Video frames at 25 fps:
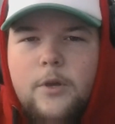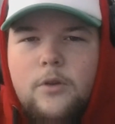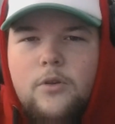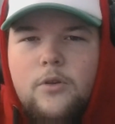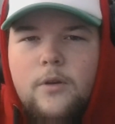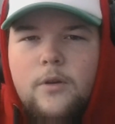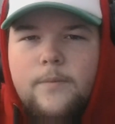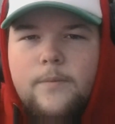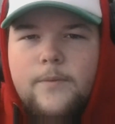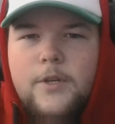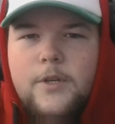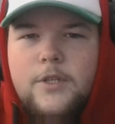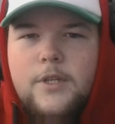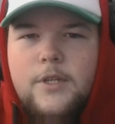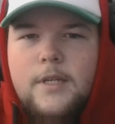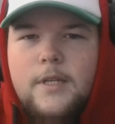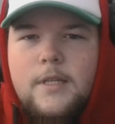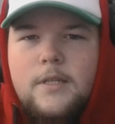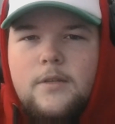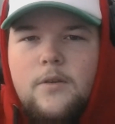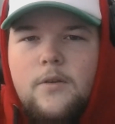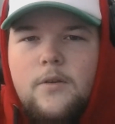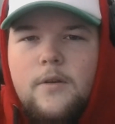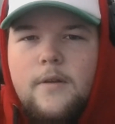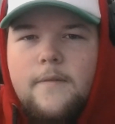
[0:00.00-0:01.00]
Corporation
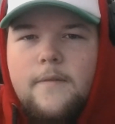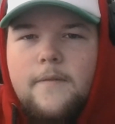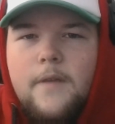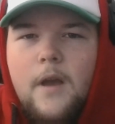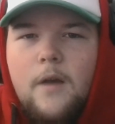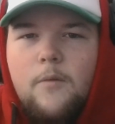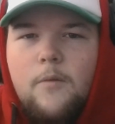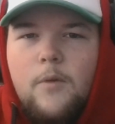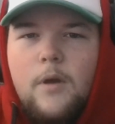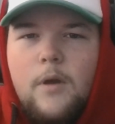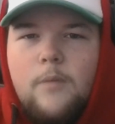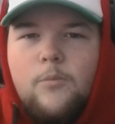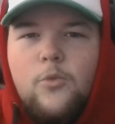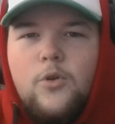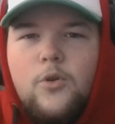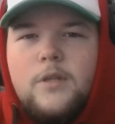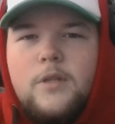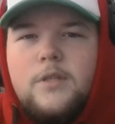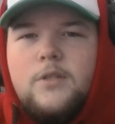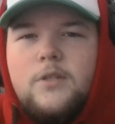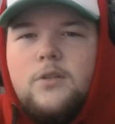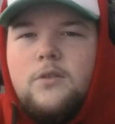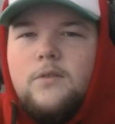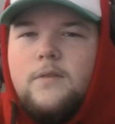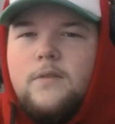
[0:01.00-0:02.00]
Discord if y'all want more
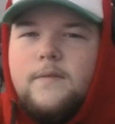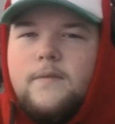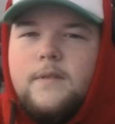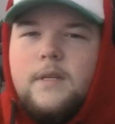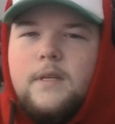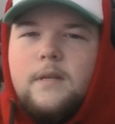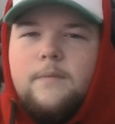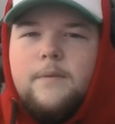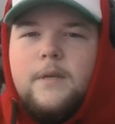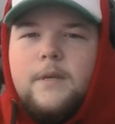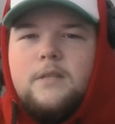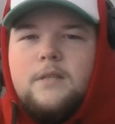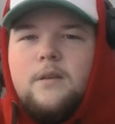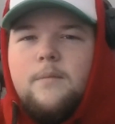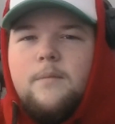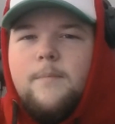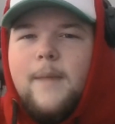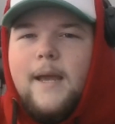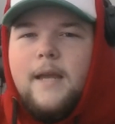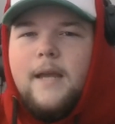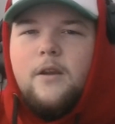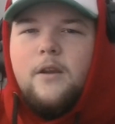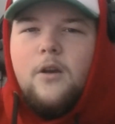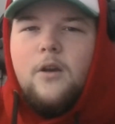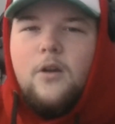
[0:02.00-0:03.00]
exclusive sneak peeks on
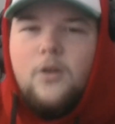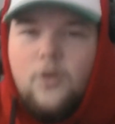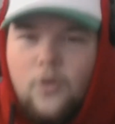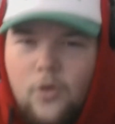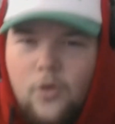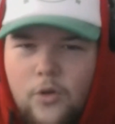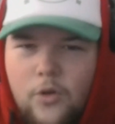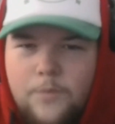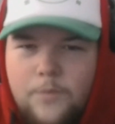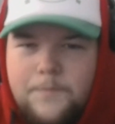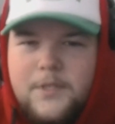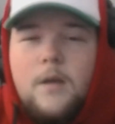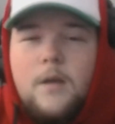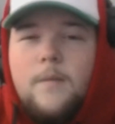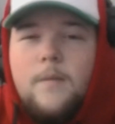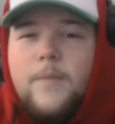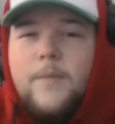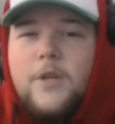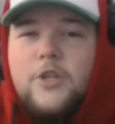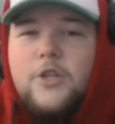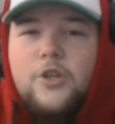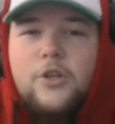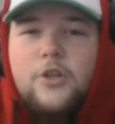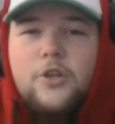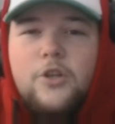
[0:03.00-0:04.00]
Backyard Hoops.
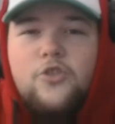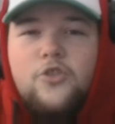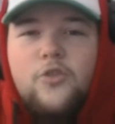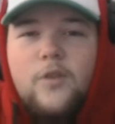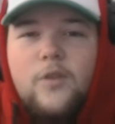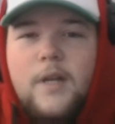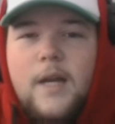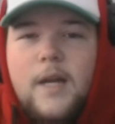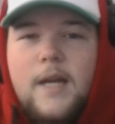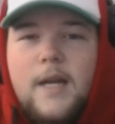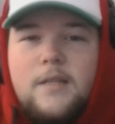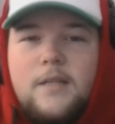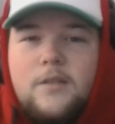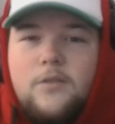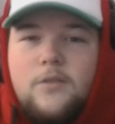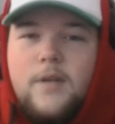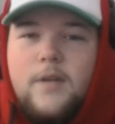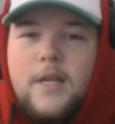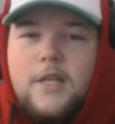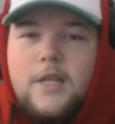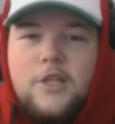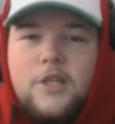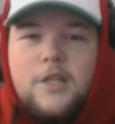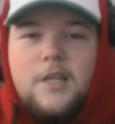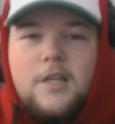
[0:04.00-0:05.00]
Be sure to join the ISO
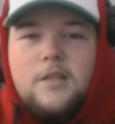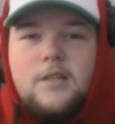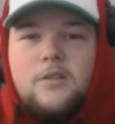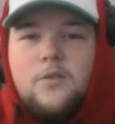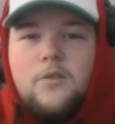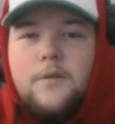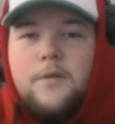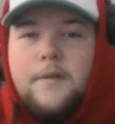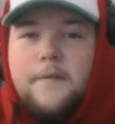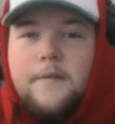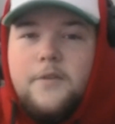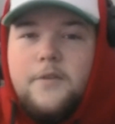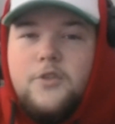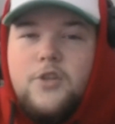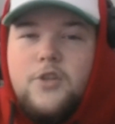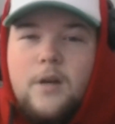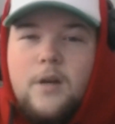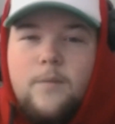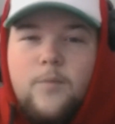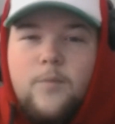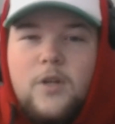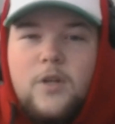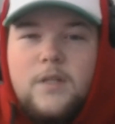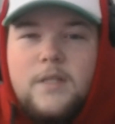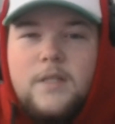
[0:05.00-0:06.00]
Nation Discord if you're trying to
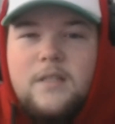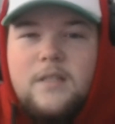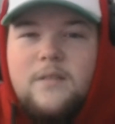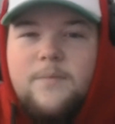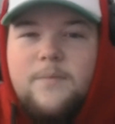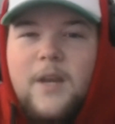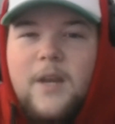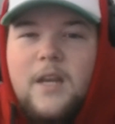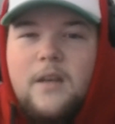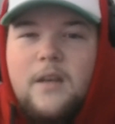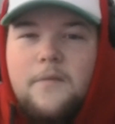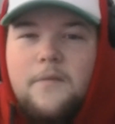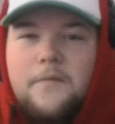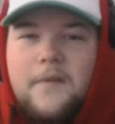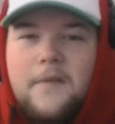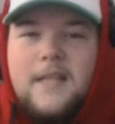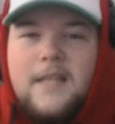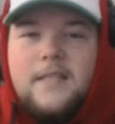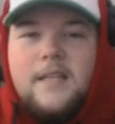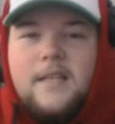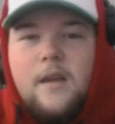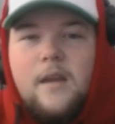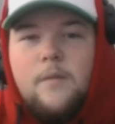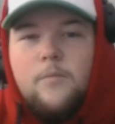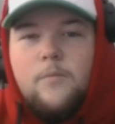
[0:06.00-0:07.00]
participate in
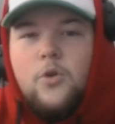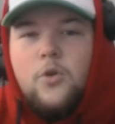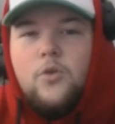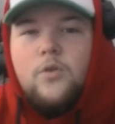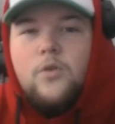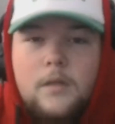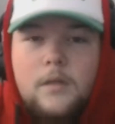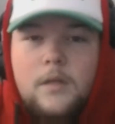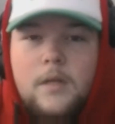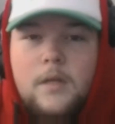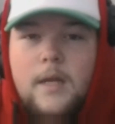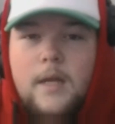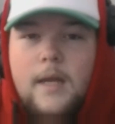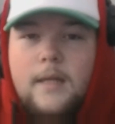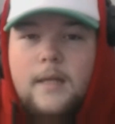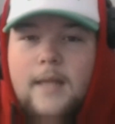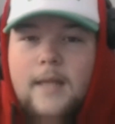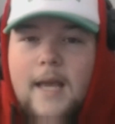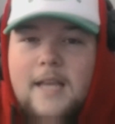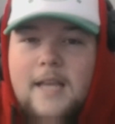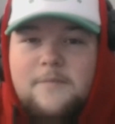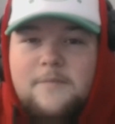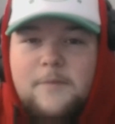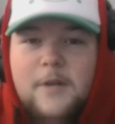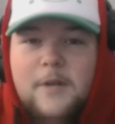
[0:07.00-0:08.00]
events and more. And
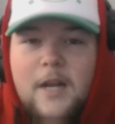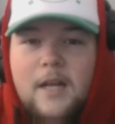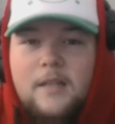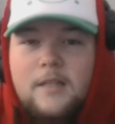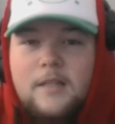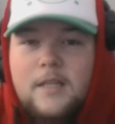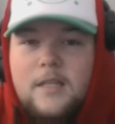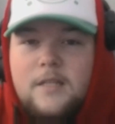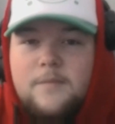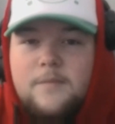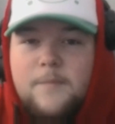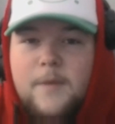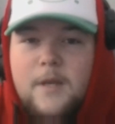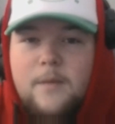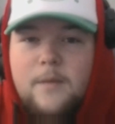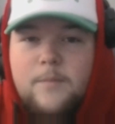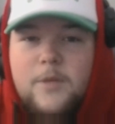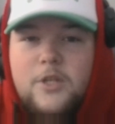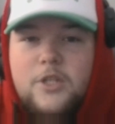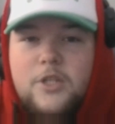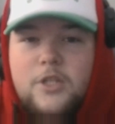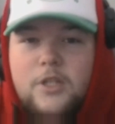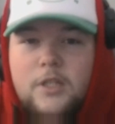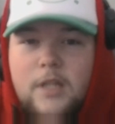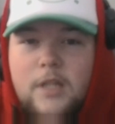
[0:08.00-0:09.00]
last but not least, man, be
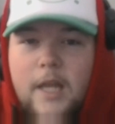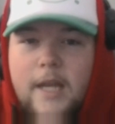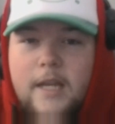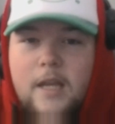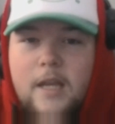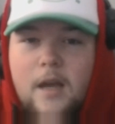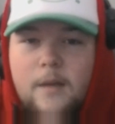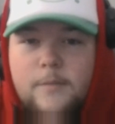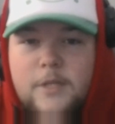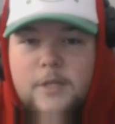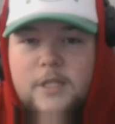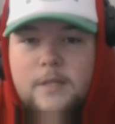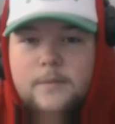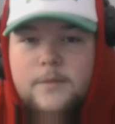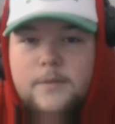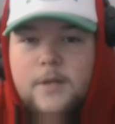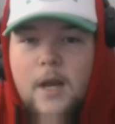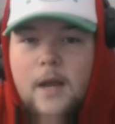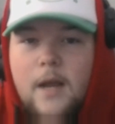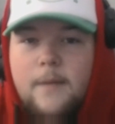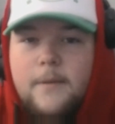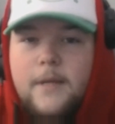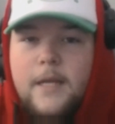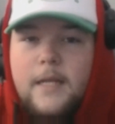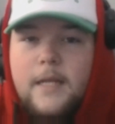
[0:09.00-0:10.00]
sure to like, comment,
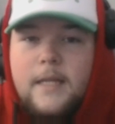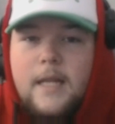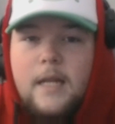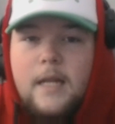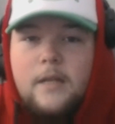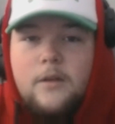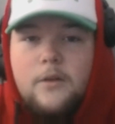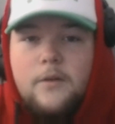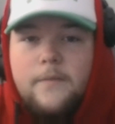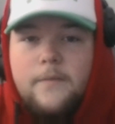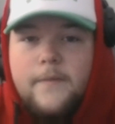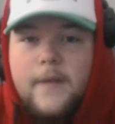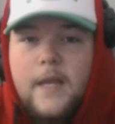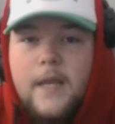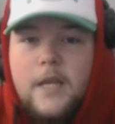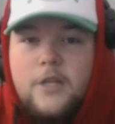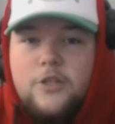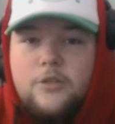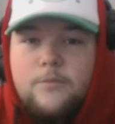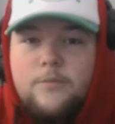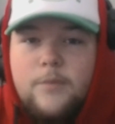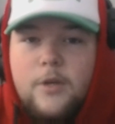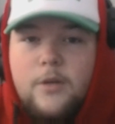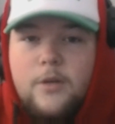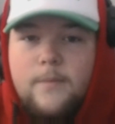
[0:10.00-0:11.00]
subscribe, and hit that
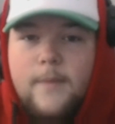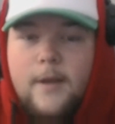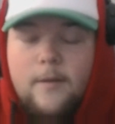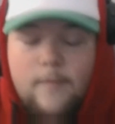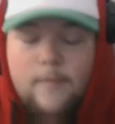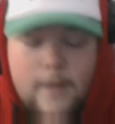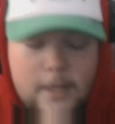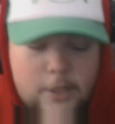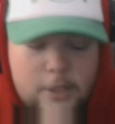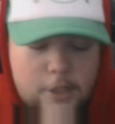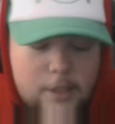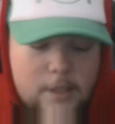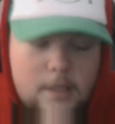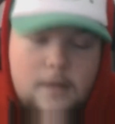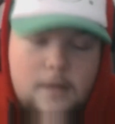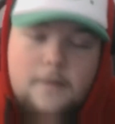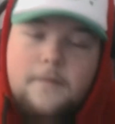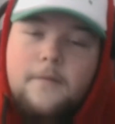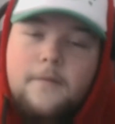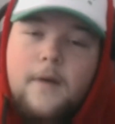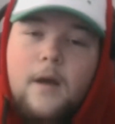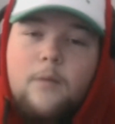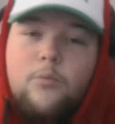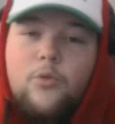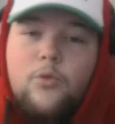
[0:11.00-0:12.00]
notification bell, man. We just hit
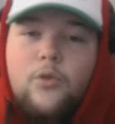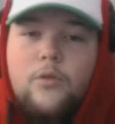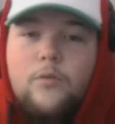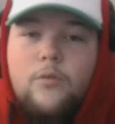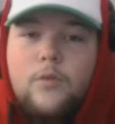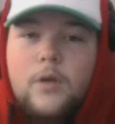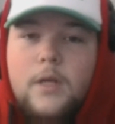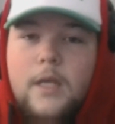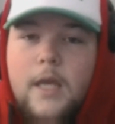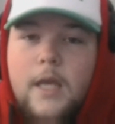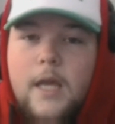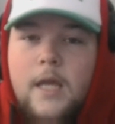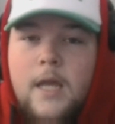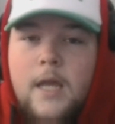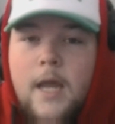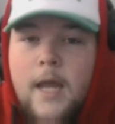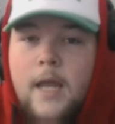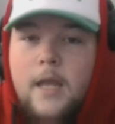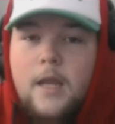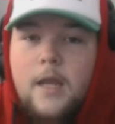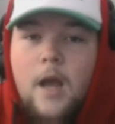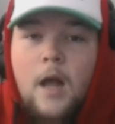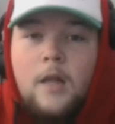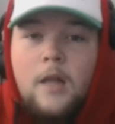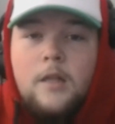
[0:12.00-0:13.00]
5.1k.
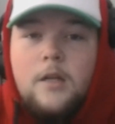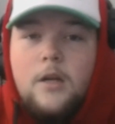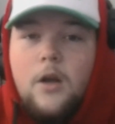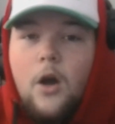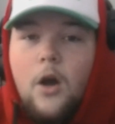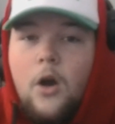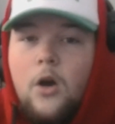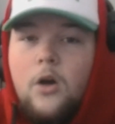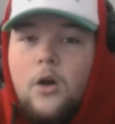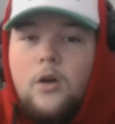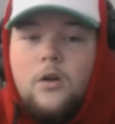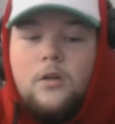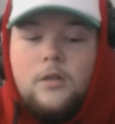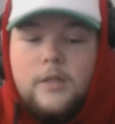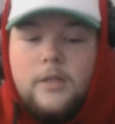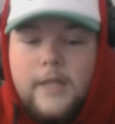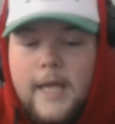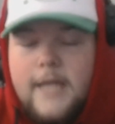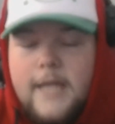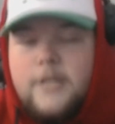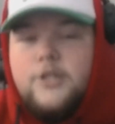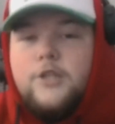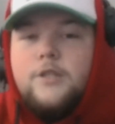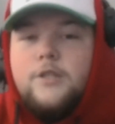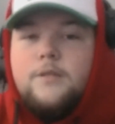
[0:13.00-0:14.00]
Hey, y'all are all
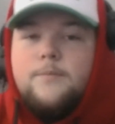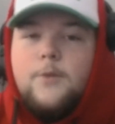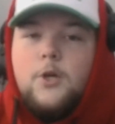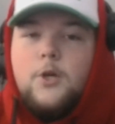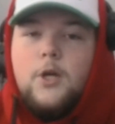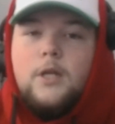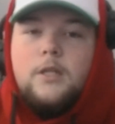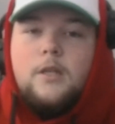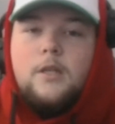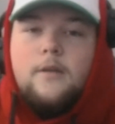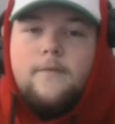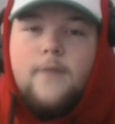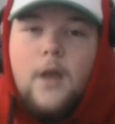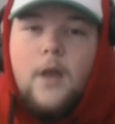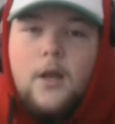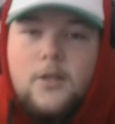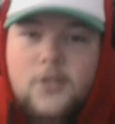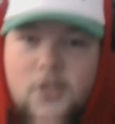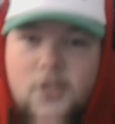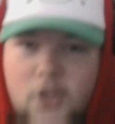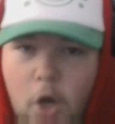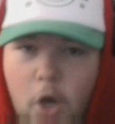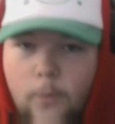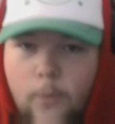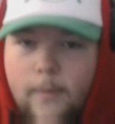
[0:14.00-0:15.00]
legends, bro. I love y'all
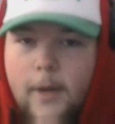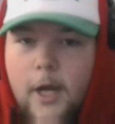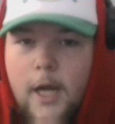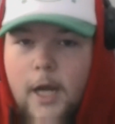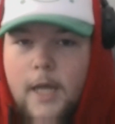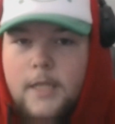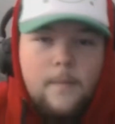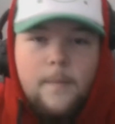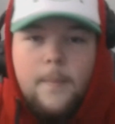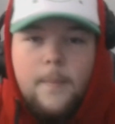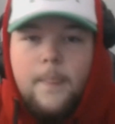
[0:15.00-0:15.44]
so much.